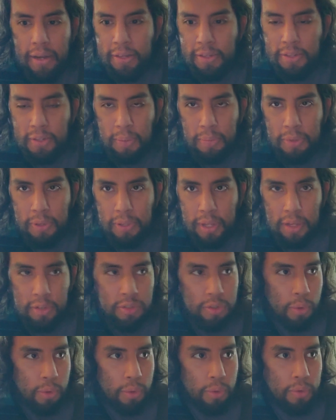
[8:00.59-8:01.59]
is something that
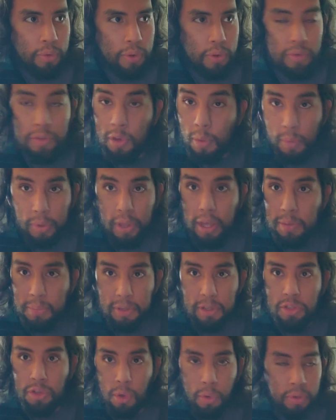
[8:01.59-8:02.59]
sold, someone like
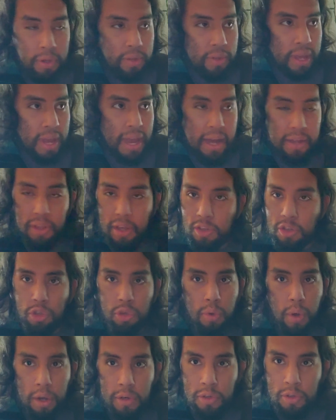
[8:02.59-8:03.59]
me sold it. They had like
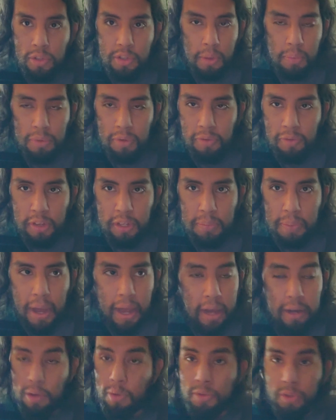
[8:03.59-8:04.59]
200 something
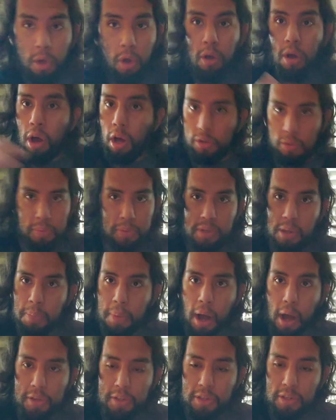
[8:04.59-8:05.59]
feedback. It was all 100%
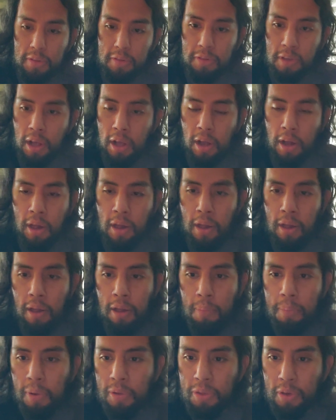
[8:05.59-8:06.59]
positive,
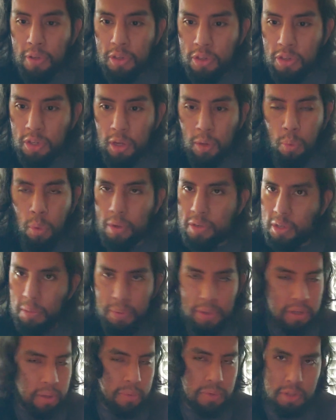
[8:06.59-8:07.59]
but they're just, it wasn't
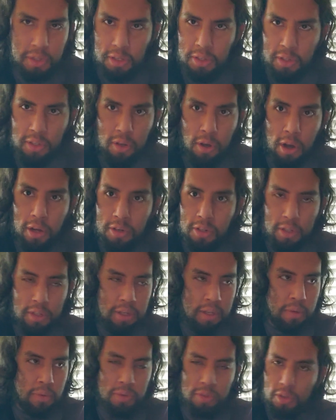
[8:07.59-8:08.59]
a PWCC auction.
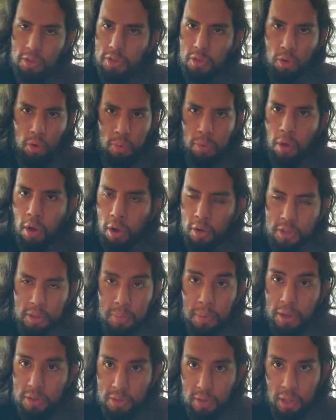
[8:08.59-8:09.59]
It was just a normal auction
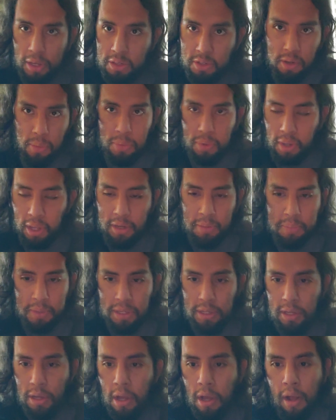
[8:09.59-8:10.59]
by like someone like
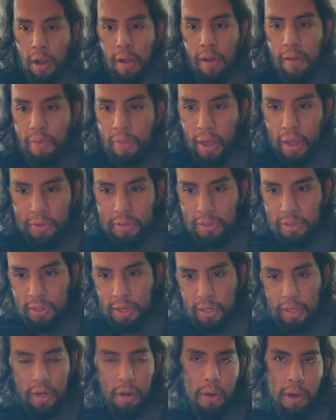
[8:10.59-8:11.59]
me that's just
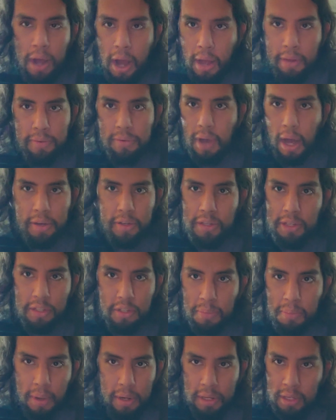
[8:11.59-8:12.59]
like you know I I just need
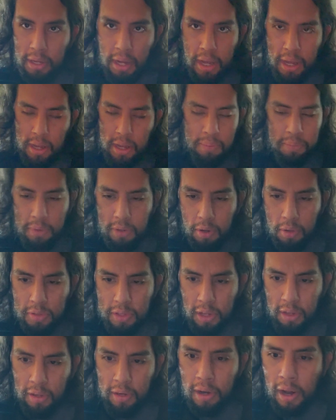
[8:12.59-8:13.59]
some money and I'm gonna go
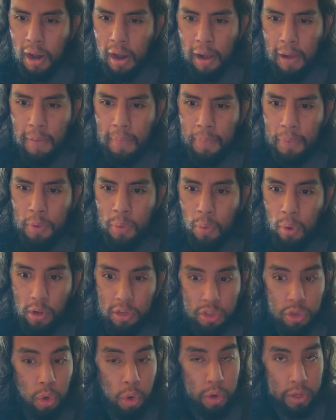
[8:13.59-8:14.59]
sell it.
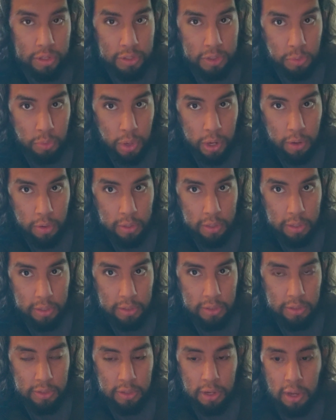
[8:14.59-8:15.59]
Whereas coins and
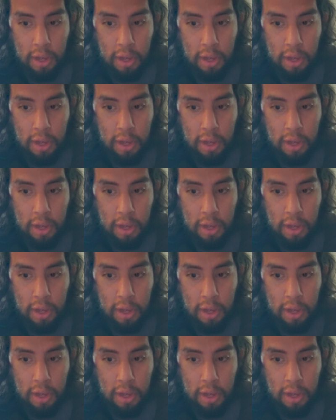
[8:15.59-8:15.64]
rarities,